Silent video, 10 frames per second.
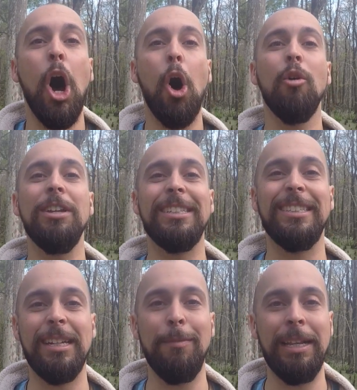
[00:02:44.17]
all this
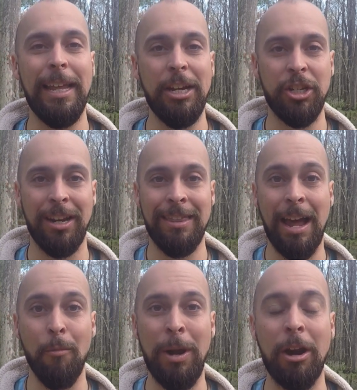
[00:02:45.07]
stimulation
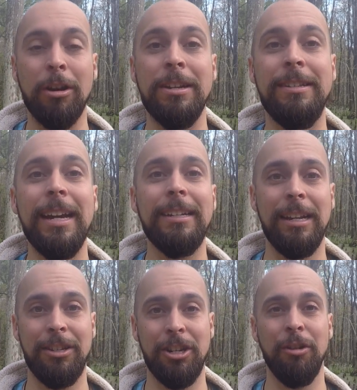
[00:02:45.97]
that we are
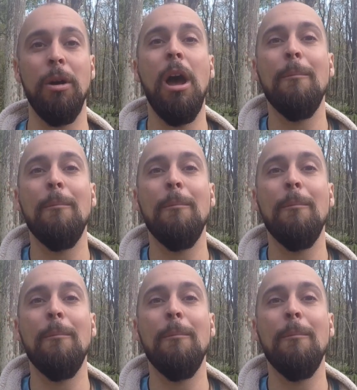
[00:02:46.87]
addicted to,